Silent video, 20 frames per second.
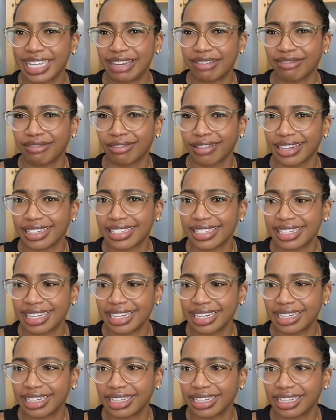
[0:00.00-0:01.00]

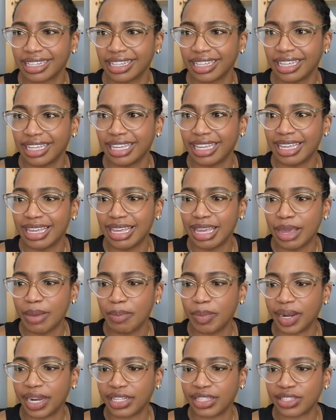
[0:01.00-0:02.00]
rustic,
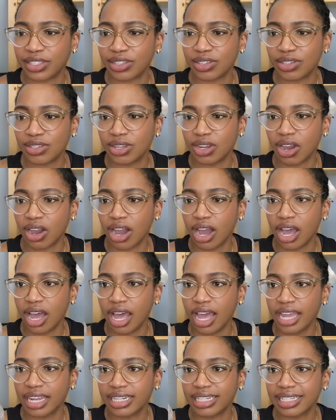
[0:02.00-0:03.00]
but it's
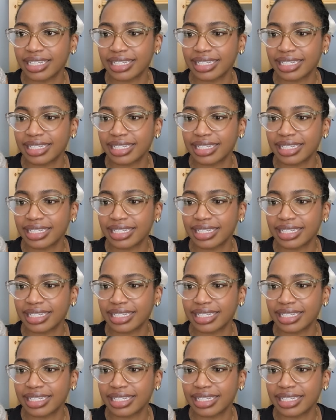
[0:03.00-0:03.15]
not